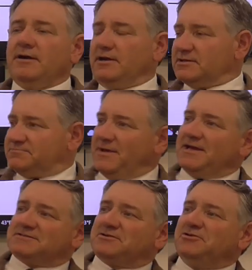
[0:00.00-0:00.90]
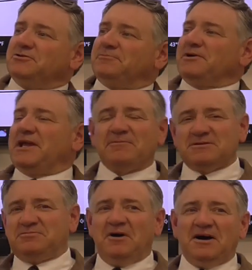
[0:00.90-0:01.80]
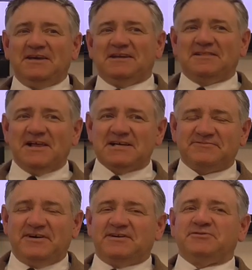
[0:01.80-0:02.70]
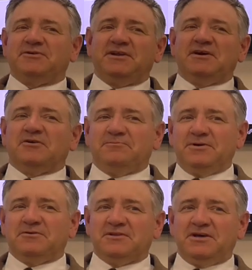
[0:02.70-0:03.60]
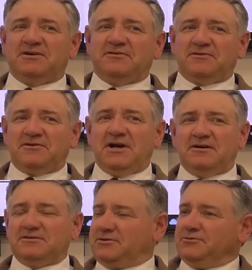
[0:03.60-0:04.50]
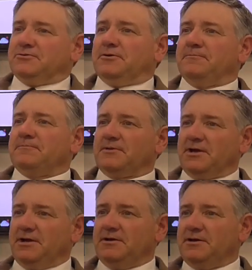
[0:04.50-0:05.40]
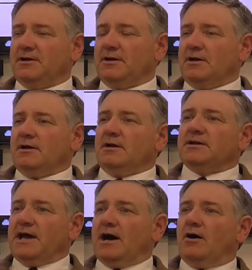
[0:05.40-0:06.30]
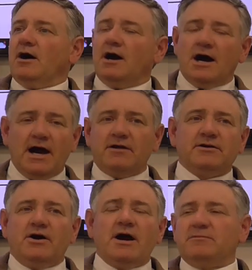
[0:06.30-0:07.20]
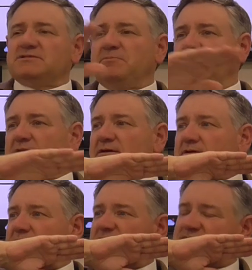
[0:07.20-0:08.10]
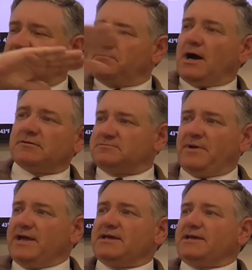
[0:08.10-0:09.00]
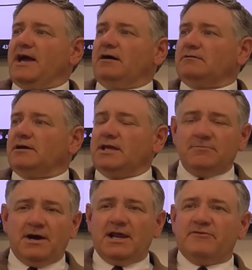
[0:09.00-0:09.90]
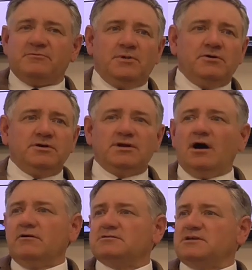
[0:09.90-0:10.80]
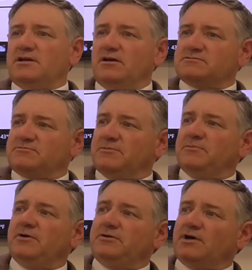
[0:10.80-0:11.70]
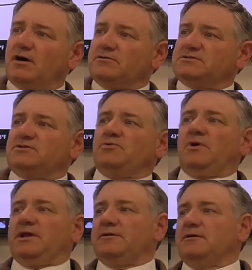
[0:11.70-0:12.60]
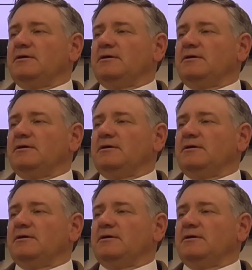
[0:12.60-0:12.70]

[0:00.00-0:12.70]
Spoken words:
He goes, man, it's cool. Burkamp was walking to class, found a $20 bill laying on the ground. Cool. Okay? Now, I don't know how much money is in Pop's bank account. He might have $1 million and it goes from $1 million to 20.